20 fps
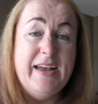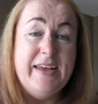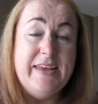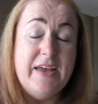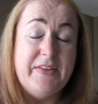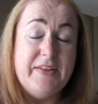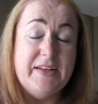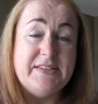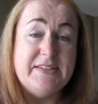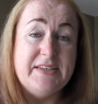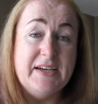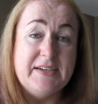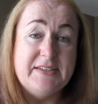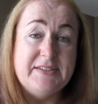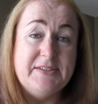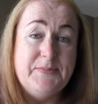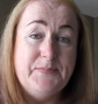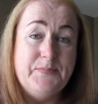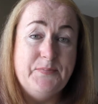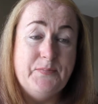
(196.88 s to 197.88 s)
Yeah, that
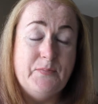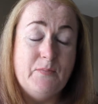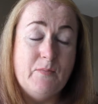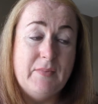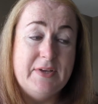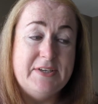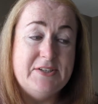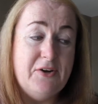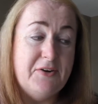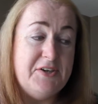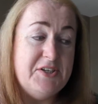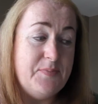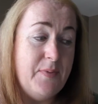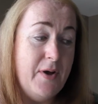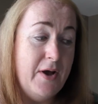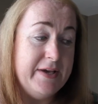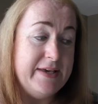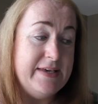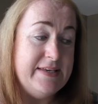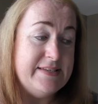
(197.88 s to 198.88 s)
sucks. Sorry,
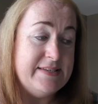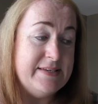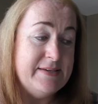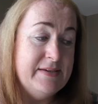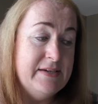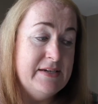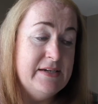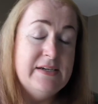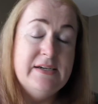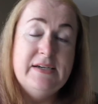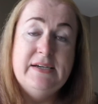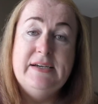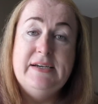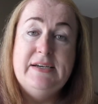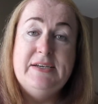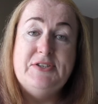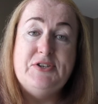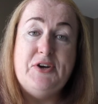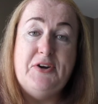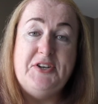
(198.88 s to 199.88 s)
Sparky's.
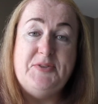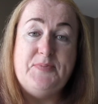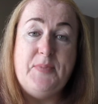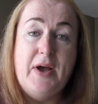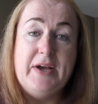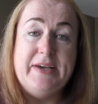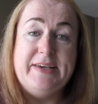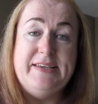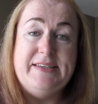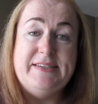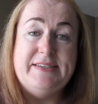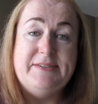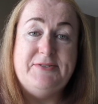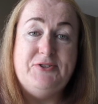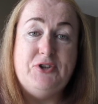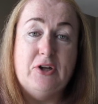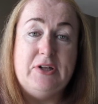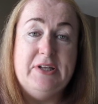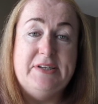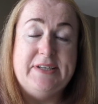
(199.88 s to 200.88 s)

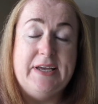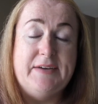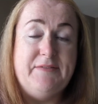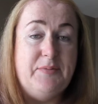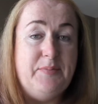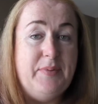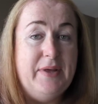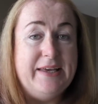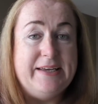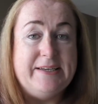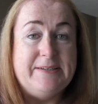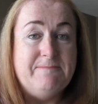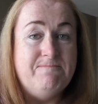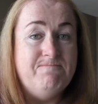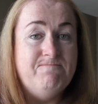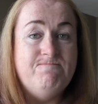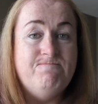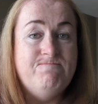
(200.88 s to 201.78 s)
Chocolate-covered bacon.